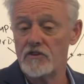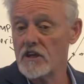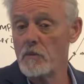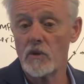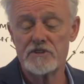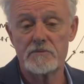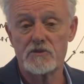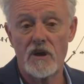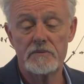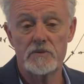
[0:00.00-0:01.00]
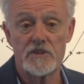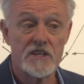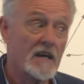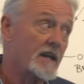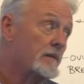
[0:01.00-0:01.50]
you, number one, subscribe to us.
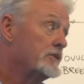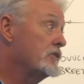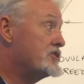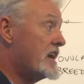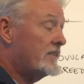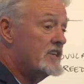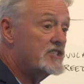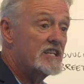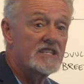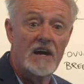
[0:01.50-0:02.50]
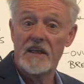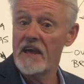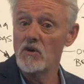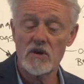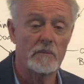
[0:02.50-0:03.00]
And number two, check these things out. And
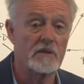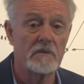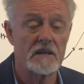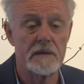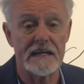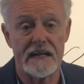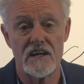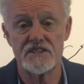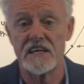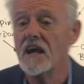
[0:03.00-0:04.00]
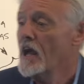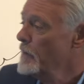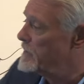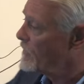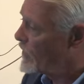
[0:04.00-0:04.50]
they all come with a money back guarantee.
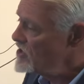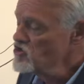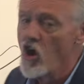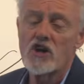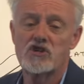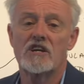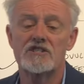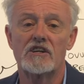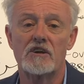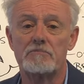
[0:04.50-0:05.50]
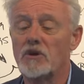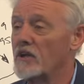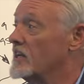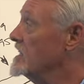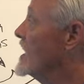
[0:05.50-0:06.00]
But we're not trying to sell you a
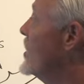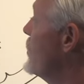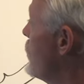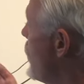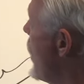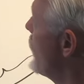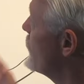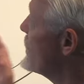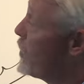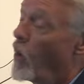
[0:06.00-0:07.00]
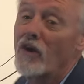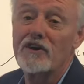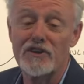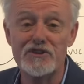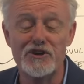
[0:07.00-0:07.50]
product here. What we want
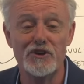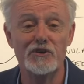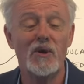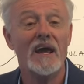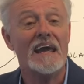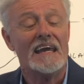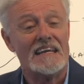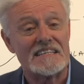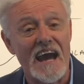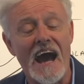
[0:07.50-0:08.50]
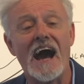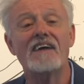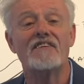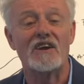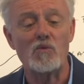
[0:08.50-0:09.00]
you to do is
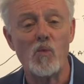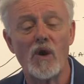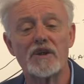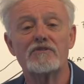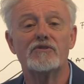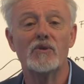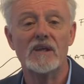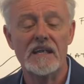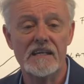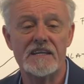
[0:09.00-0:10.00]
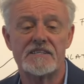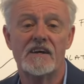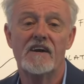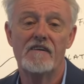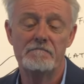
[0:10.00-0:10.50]
have a wonderful
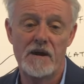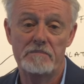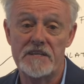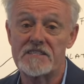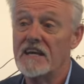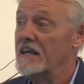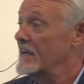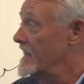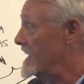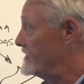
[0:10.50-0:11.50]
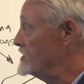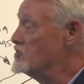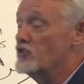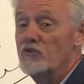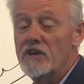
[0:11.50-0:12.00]
litter of puppies. And if you
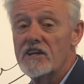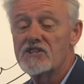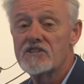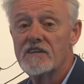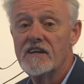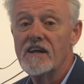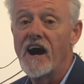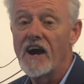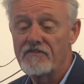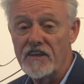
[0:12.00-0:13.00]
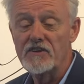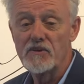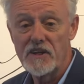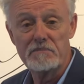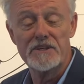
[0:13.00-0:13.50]
do this, I think you're
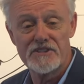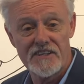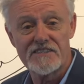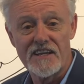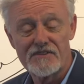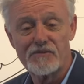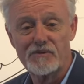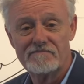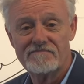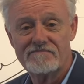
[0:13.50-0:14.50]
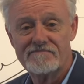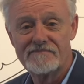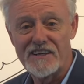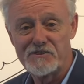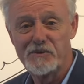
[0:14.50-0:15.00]
going to be successful.
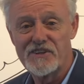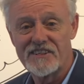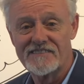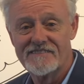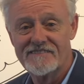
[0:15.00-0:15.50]
Thanks for watching.